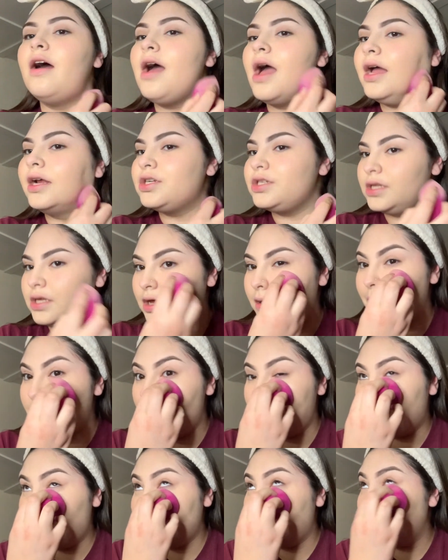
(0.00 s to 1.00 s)
actually on
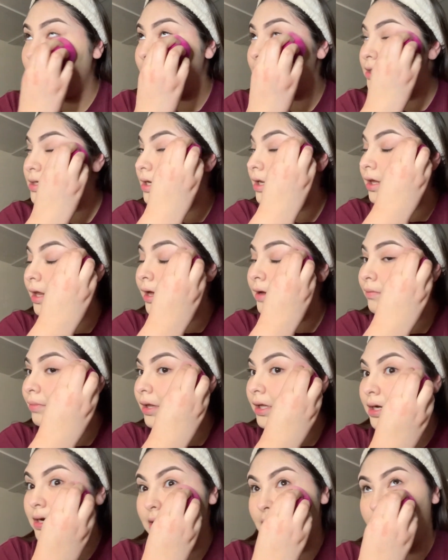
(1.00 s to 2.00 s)
my face and like
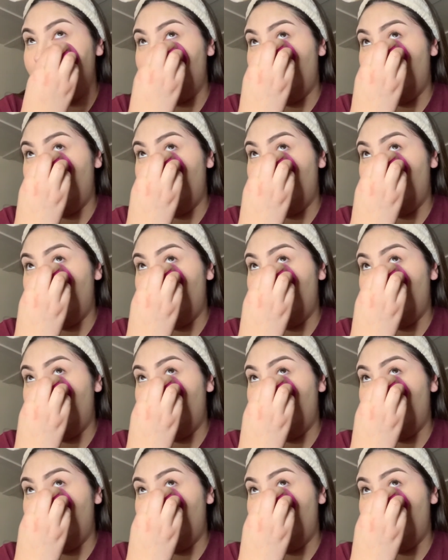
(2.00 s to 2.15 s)
blending it